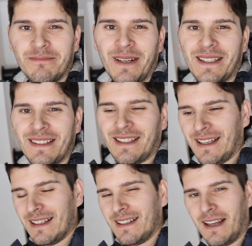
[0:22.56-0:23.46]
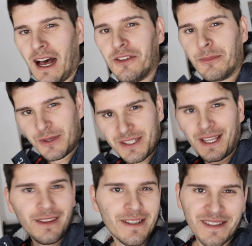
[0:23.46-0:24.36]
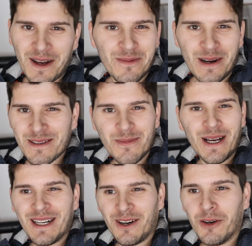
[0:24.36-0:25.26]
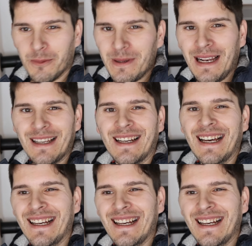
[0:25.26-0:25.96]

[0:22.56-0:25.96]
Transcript: but 100% uh, this camera is better or a billion.